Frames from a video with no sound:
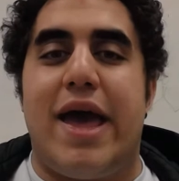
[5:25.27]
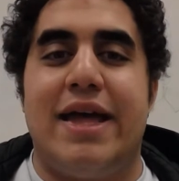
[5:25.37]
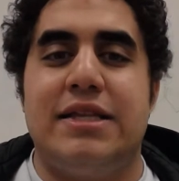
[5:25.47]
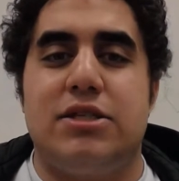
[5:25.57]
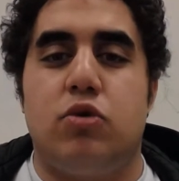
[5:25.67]

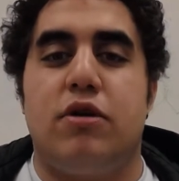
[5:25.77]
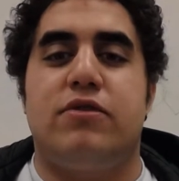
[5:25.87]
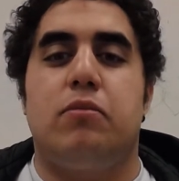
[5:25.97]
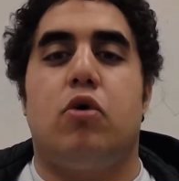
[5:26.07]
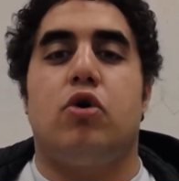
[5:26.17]
ends in one of
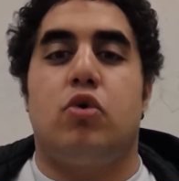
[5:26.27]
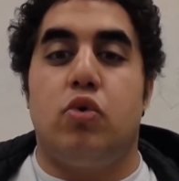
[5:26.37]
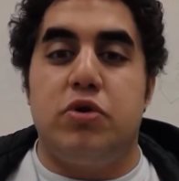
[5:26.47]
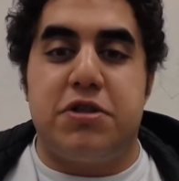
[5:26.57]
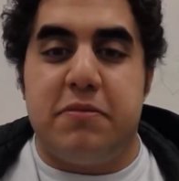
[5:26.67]
the more
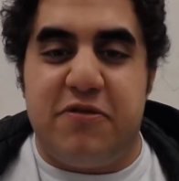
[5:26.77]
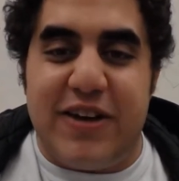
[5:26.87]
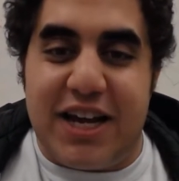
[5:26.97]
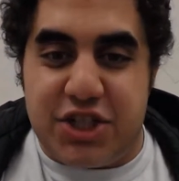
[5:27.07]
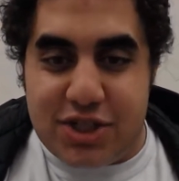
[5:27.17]
gruesome
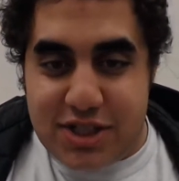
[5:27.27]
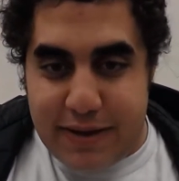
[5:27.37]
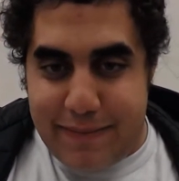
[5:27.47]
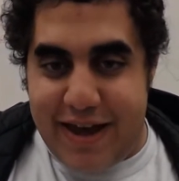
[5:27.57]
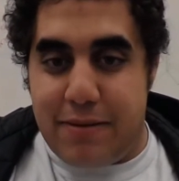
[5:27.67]
fashions
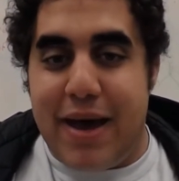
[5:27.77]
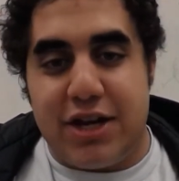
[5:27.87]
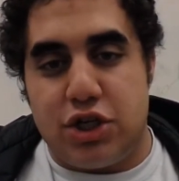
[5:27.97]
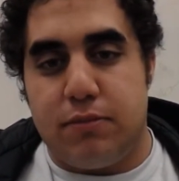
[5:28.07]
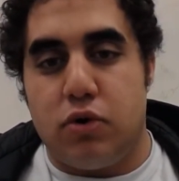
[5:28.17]

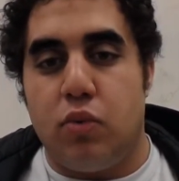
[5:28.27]
imaginable,